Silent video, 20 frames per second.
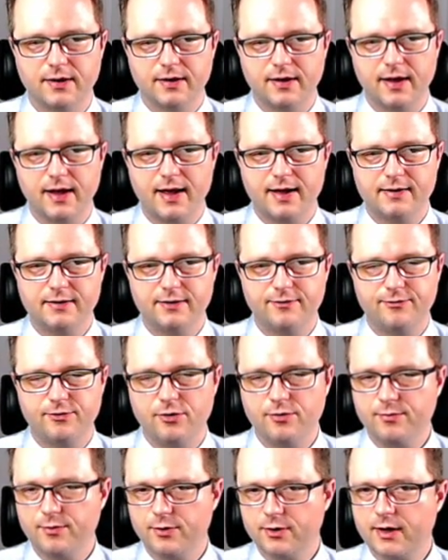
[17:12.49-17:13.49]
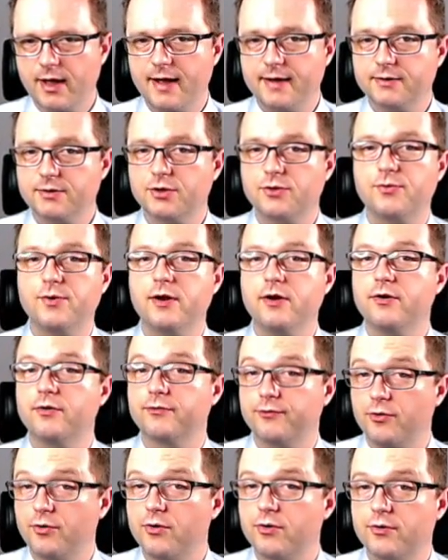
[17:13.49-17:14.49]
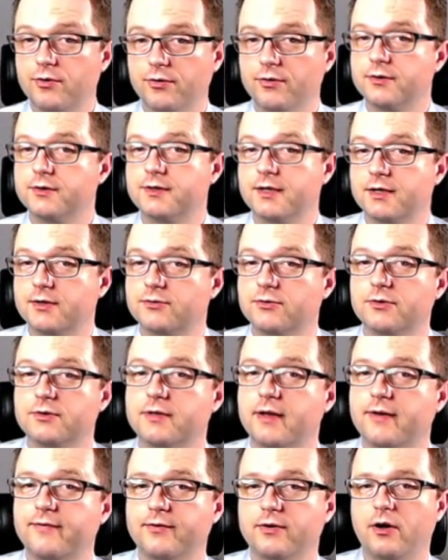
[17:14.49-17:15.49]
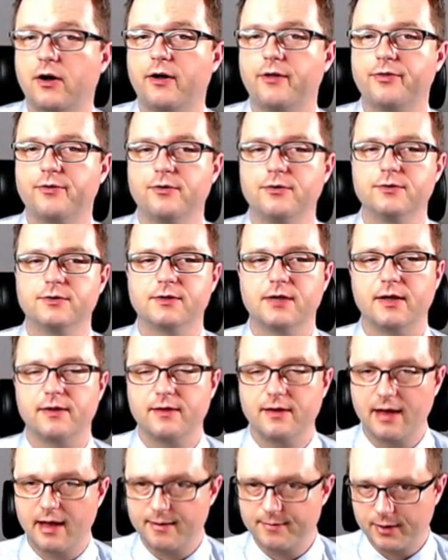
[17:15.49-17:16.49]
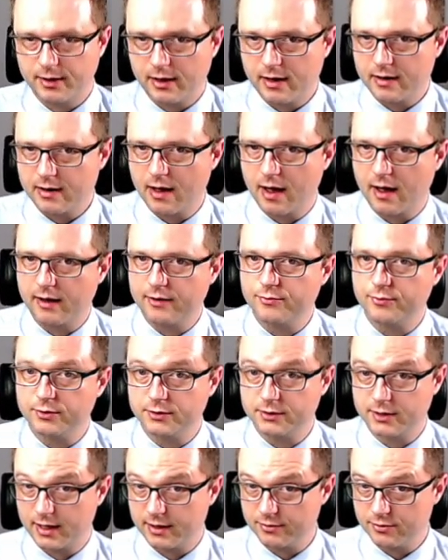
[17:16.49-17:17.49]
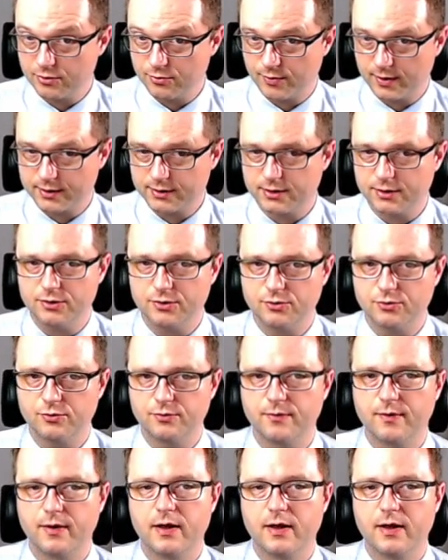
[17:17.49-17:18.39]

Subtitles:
And if your book has 3 or 4 or 6 or 7 authors, the MLA guide will tell you what to do,